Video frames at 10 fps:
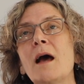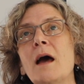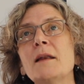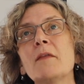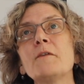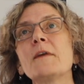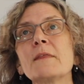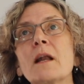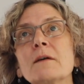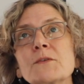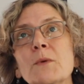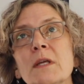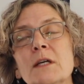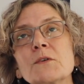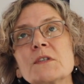another thing that I was
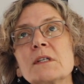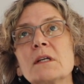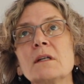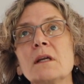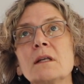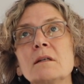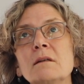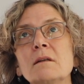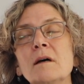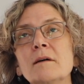really interested in